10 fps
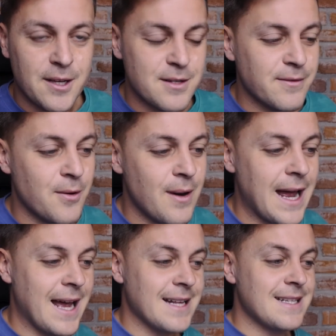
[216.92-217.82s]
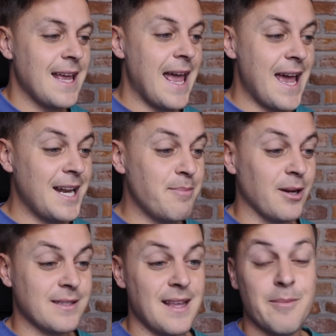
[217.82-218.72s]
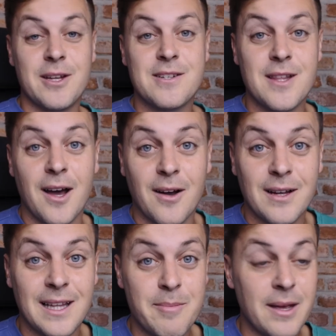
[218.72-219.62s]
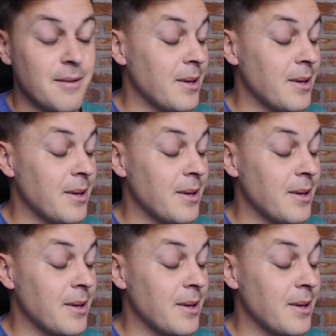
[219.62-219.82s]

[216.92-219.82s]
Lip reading: useful, as any parts of the image that are clipping,